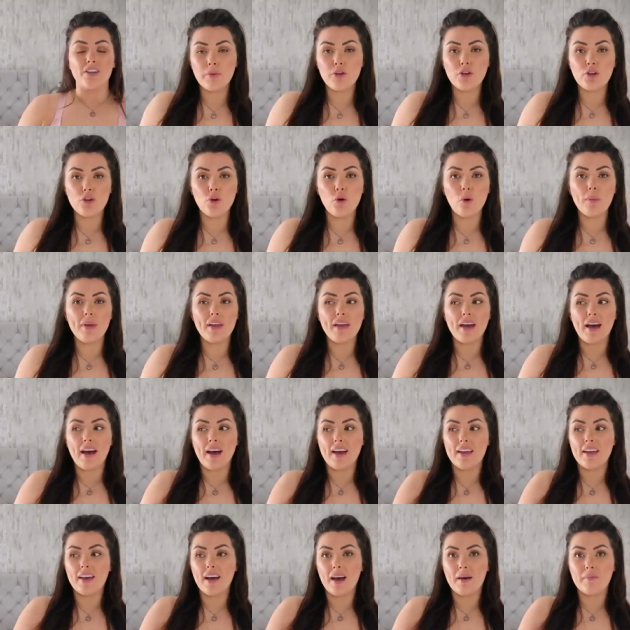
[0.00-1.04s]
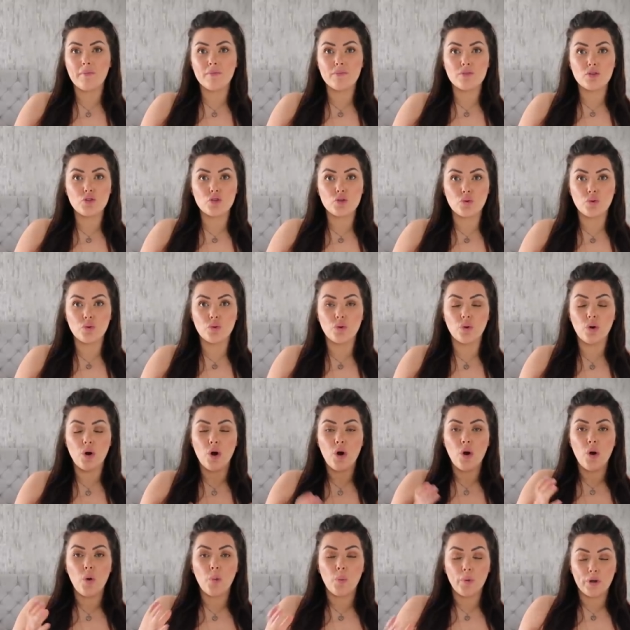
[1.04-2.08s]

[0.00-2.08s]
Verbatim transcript: but you know me I am so